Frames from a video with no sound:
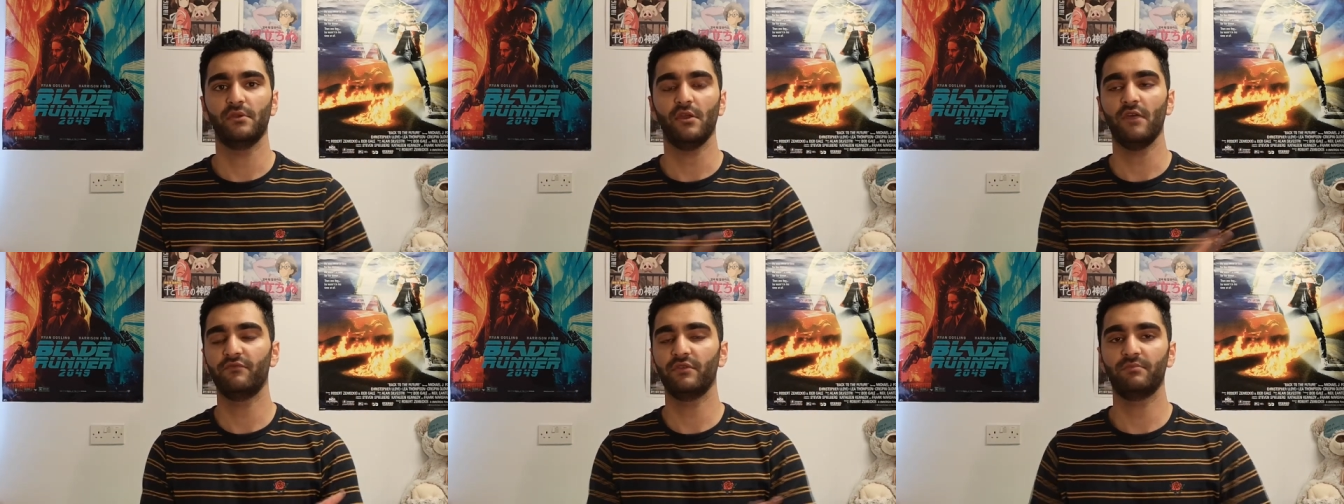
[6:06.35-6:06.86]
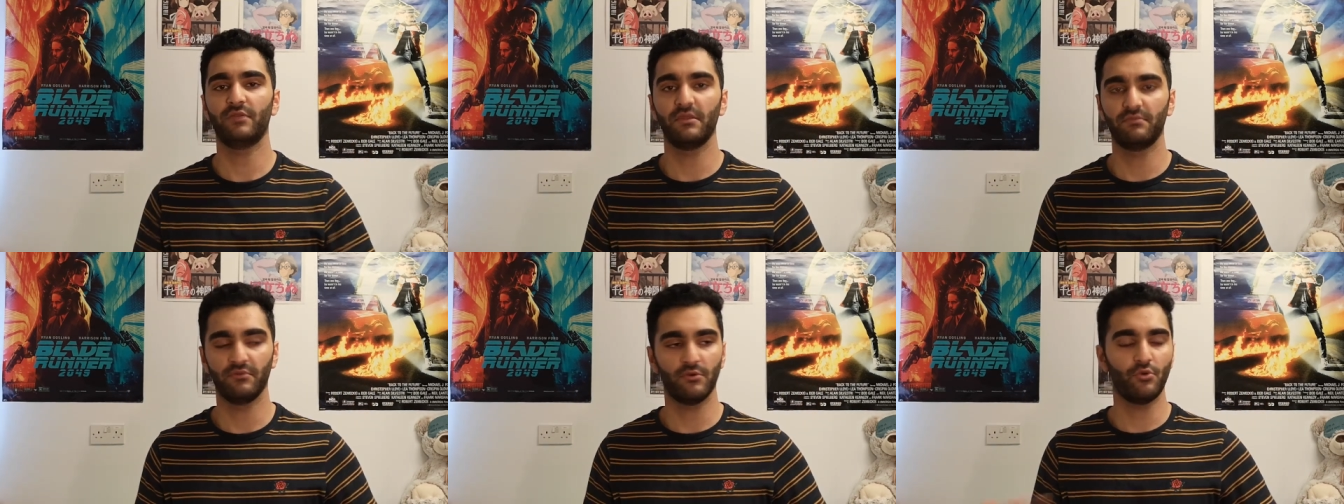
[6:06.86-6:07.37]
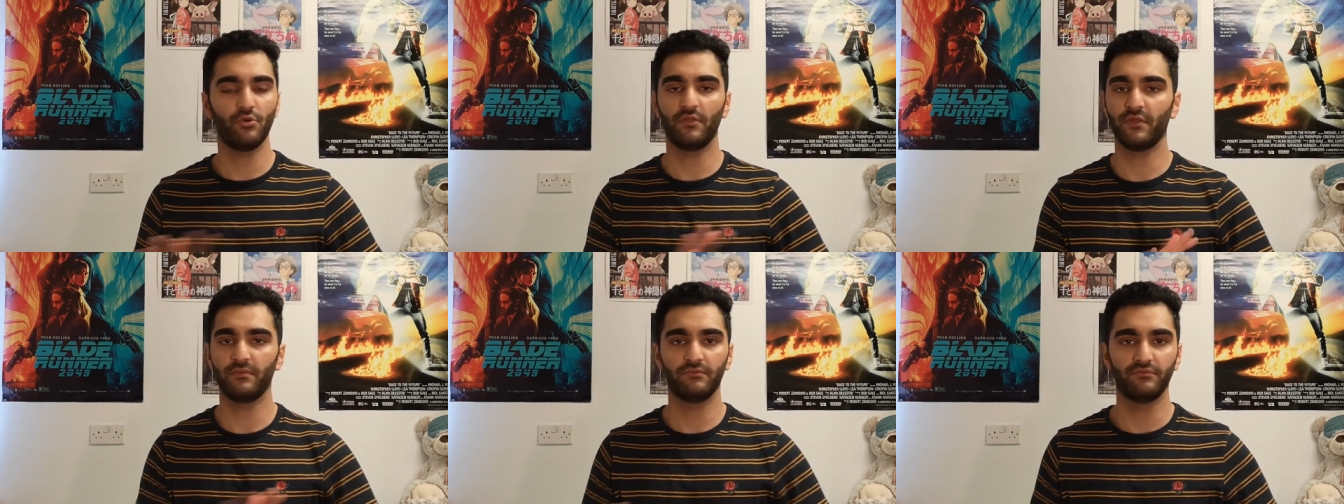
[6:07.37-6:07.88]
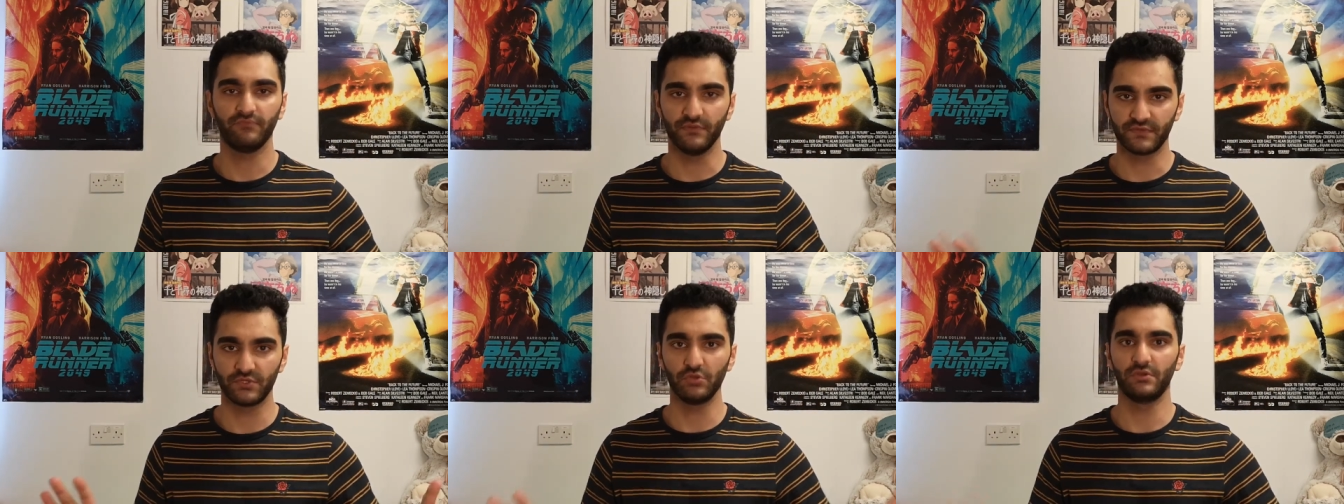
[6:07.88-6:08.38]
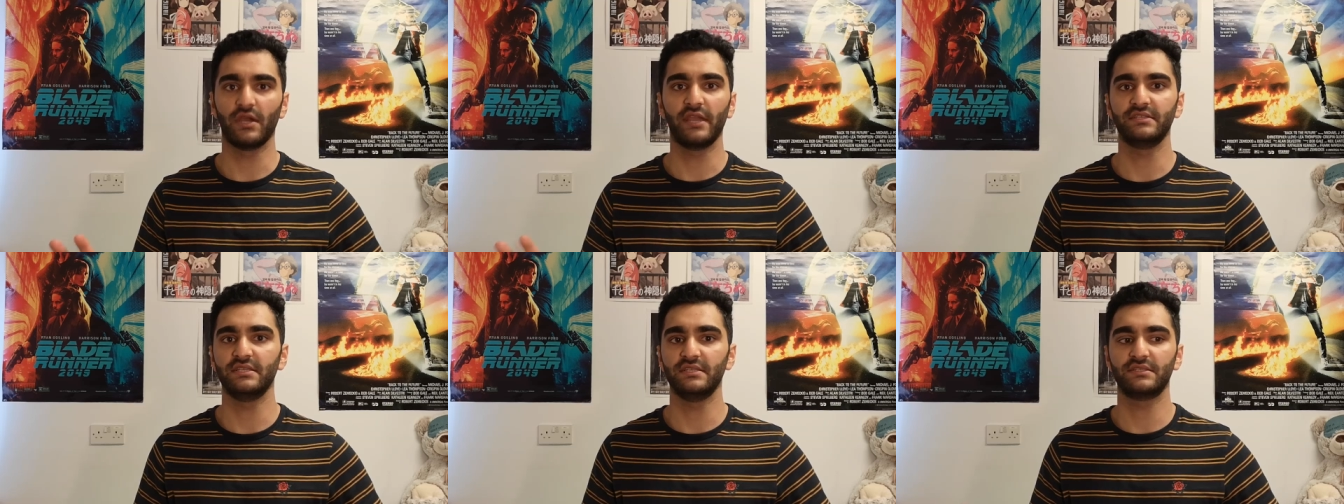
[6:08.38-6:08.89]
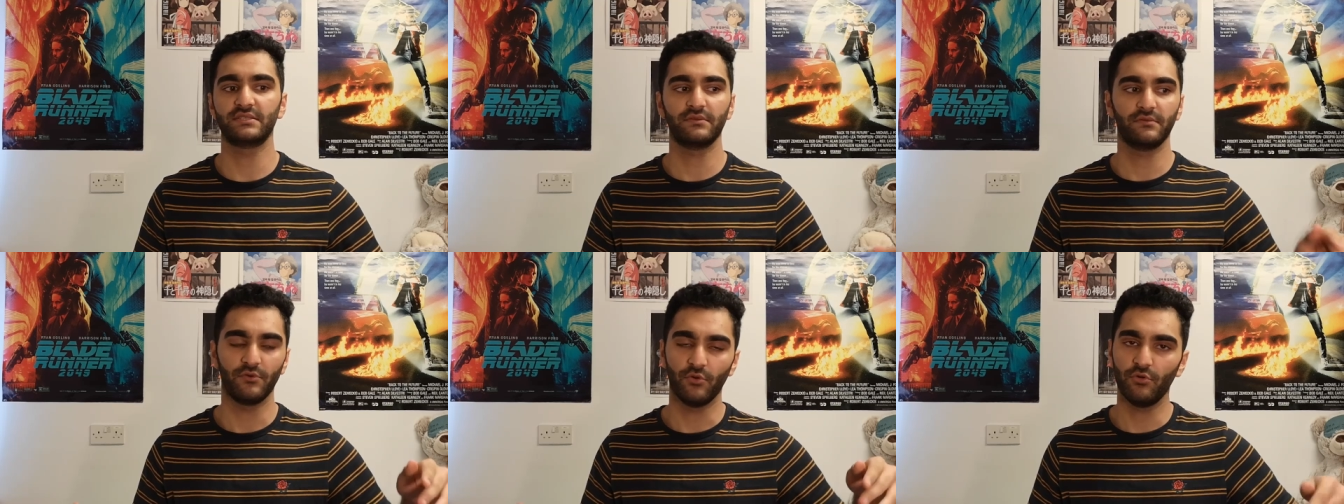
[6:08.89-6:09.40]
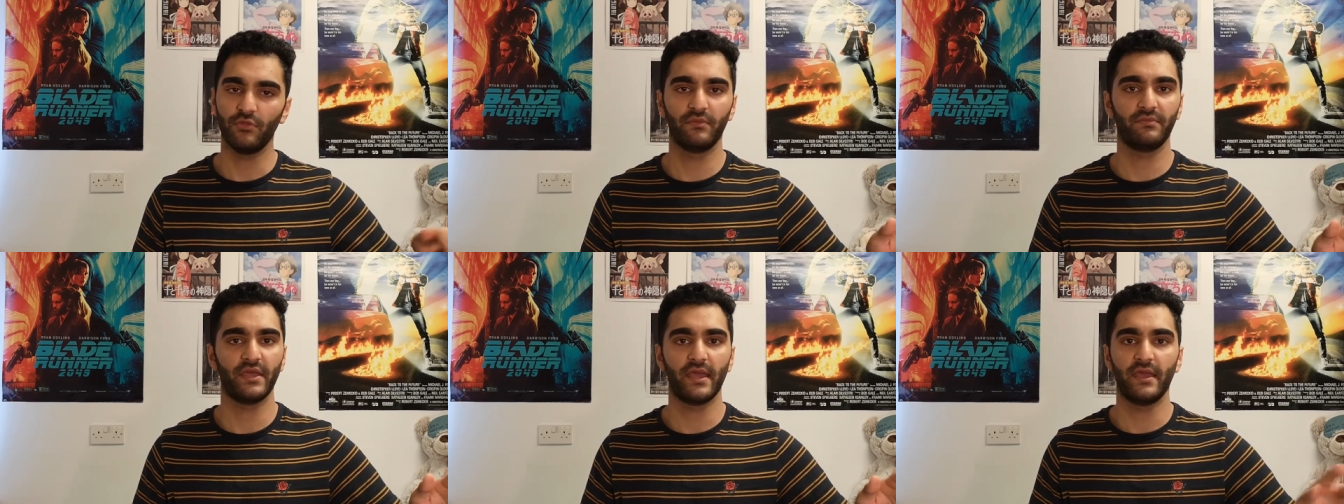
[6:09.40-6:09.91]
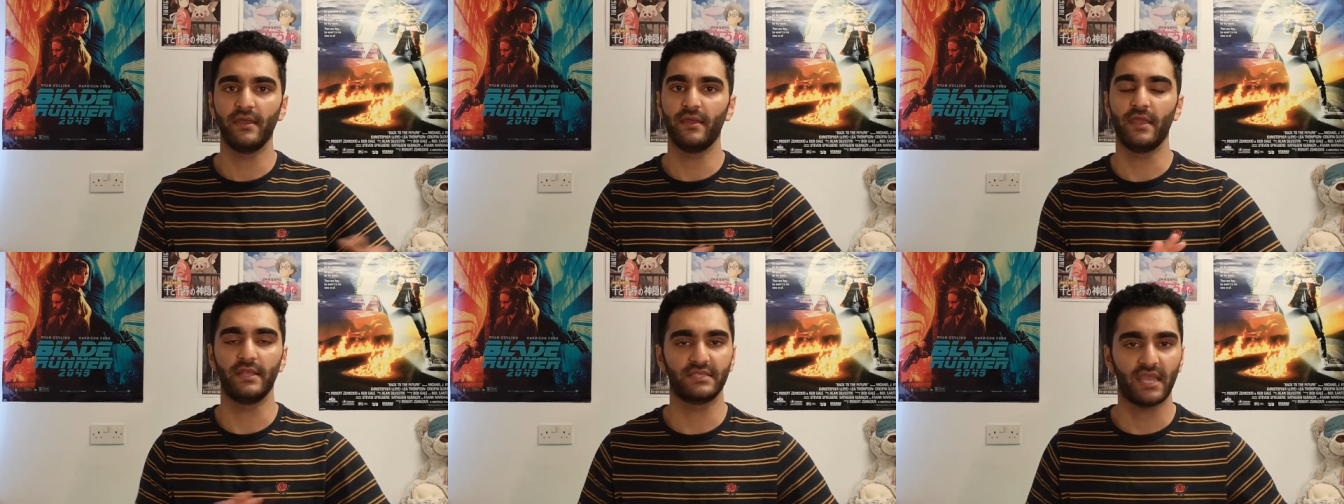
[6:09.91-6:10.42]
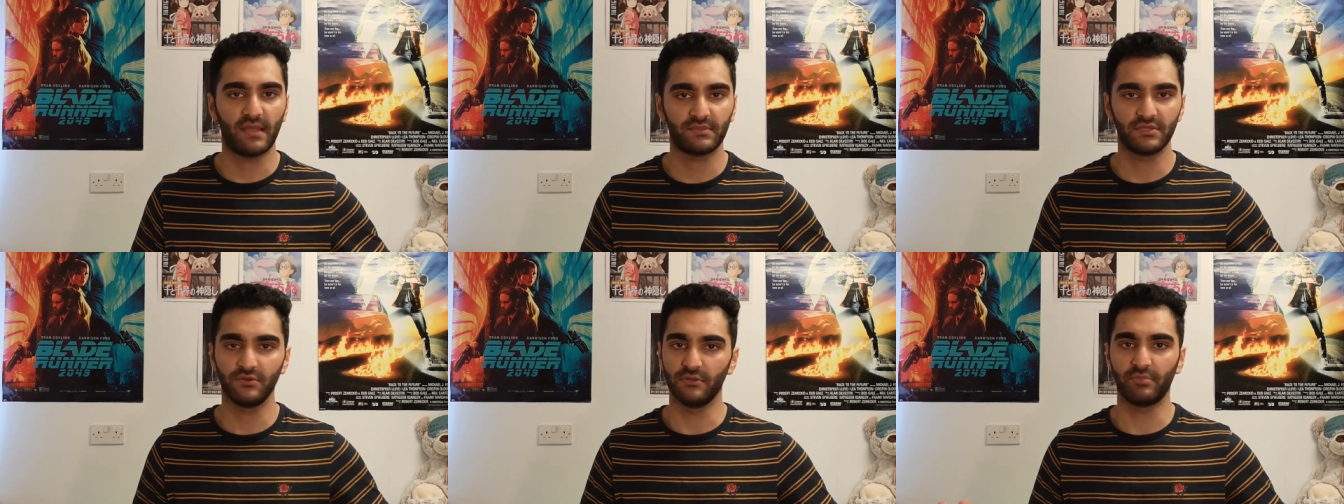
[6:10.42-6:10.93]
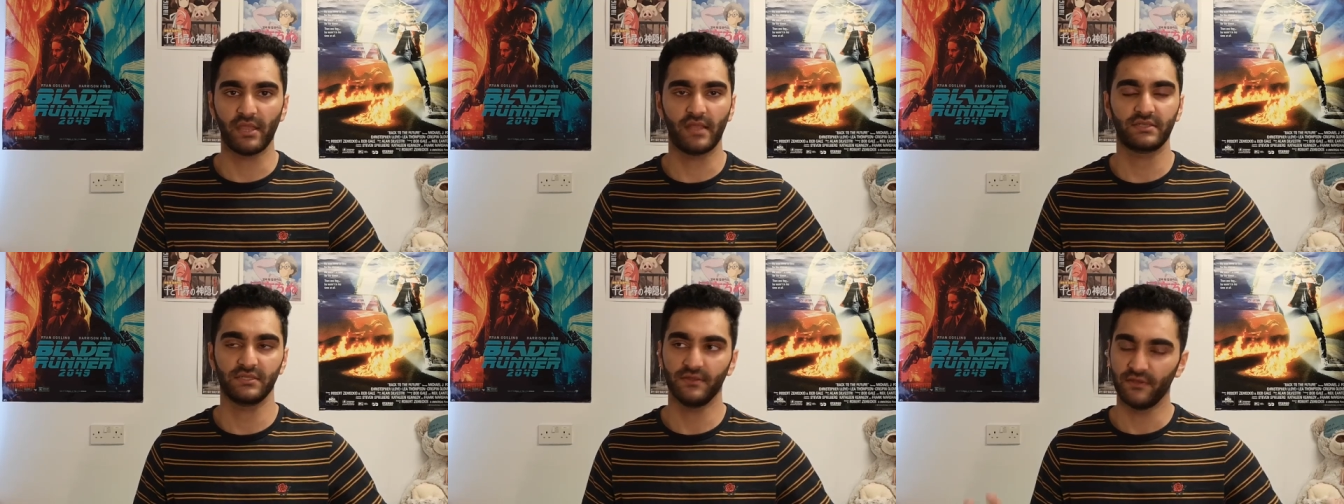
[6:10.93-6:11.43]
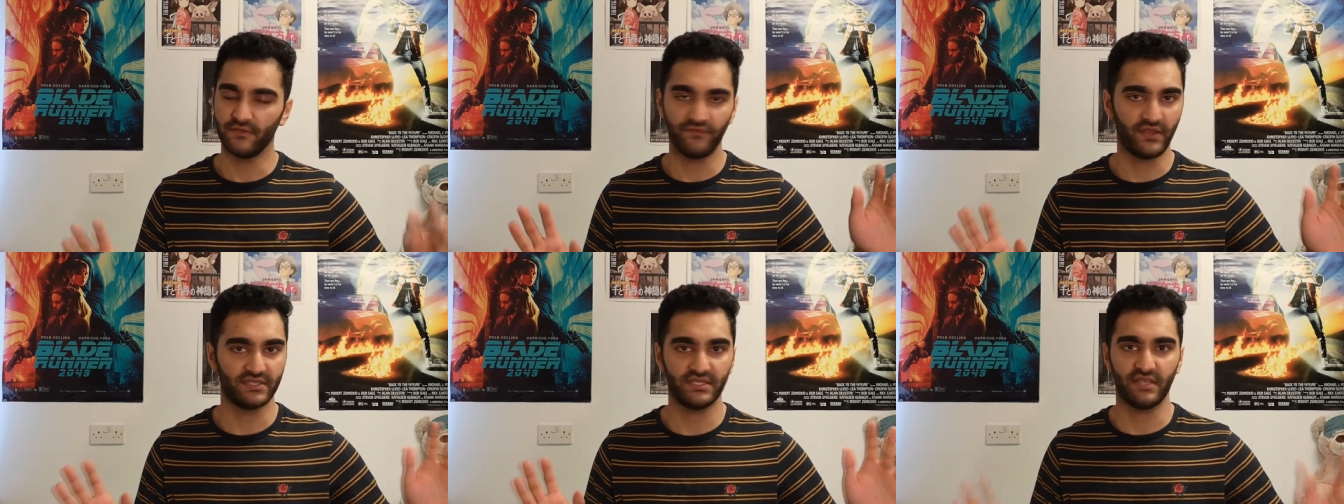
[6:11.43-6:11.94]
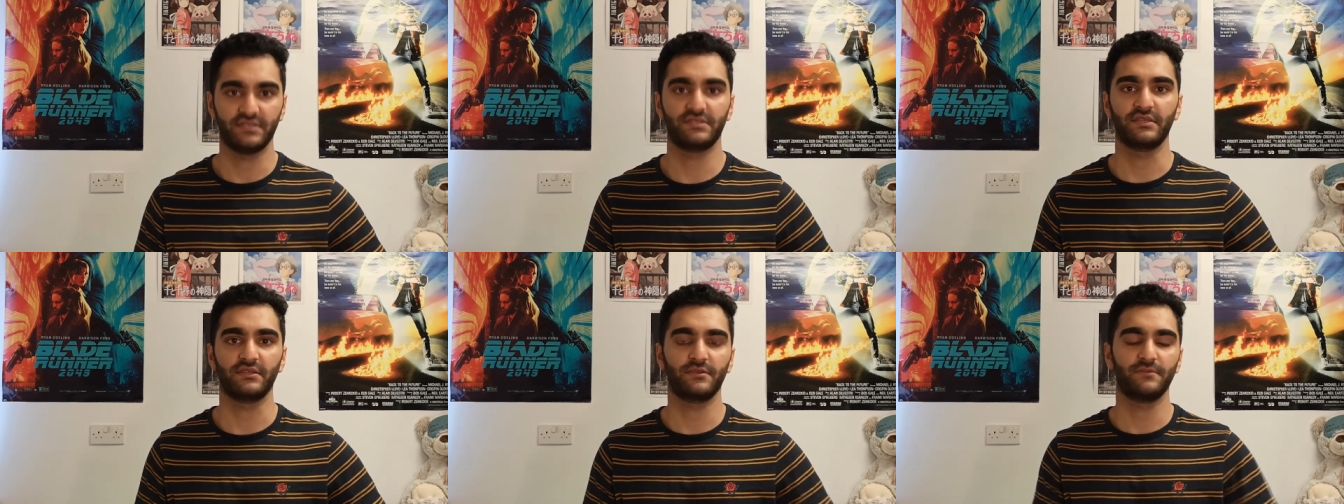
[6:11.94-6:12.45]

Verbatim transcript: Every people, all of them with student IDs, all of them there. It's absolutely packed fantastic.